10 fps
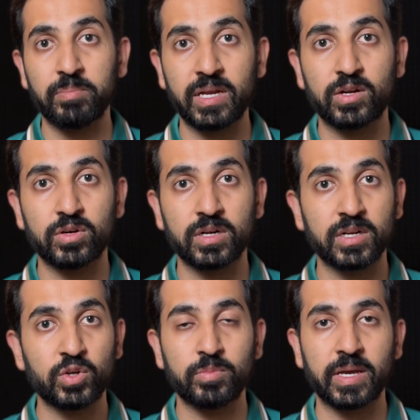me to
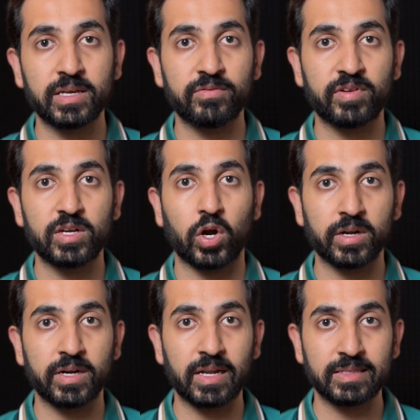continue making free
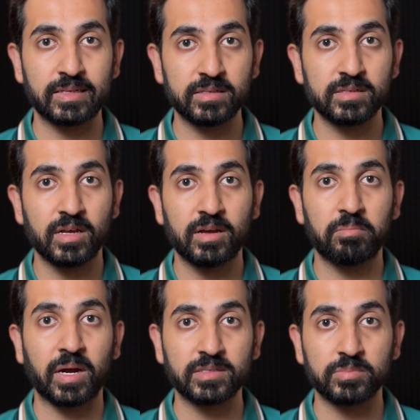content like this
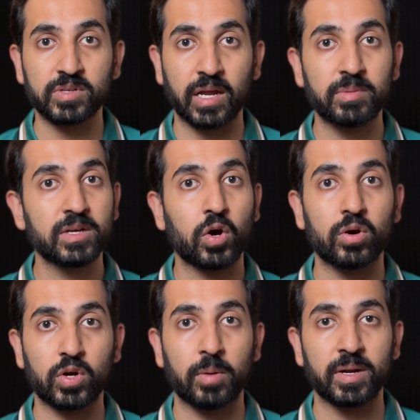by subscribing or
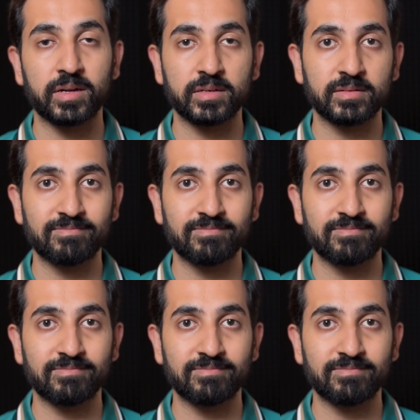commenting.